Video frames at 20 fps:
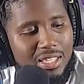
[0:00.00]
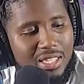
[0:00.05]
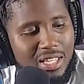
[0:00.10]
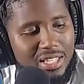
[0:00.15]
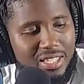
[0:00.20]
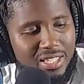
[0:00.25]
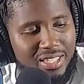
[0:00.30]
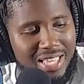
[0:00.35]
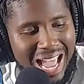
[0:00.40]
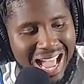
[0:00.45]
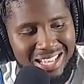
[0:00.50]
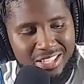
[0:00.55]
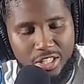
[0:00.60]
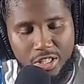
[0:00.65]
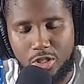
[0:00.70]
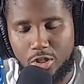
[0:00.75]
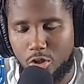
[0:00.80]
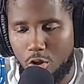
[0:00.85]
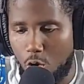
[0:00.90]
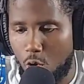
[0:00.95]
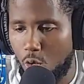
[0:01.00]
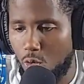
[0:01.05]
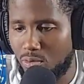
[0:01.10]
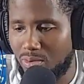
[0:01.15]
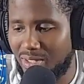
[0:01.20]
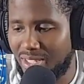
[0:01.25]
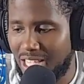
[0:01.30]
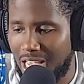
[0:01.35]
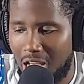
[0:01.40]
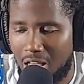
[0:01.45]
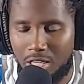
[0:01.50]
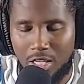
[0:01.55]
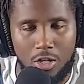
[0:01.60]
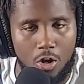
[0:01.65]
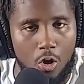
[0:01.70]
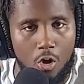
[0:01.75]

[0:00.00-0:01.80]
the stats don't tell it